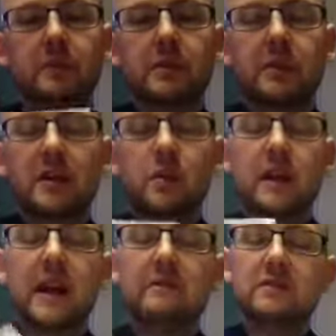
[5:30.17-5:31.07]
But then it would
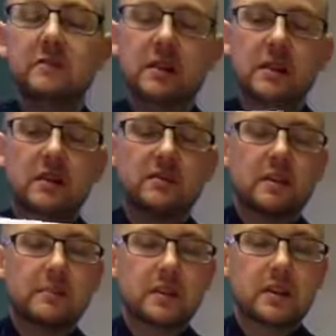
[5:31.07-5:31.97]
have to be
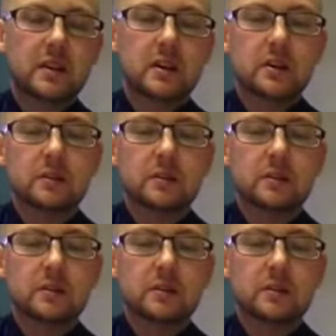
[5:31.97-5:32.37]
something here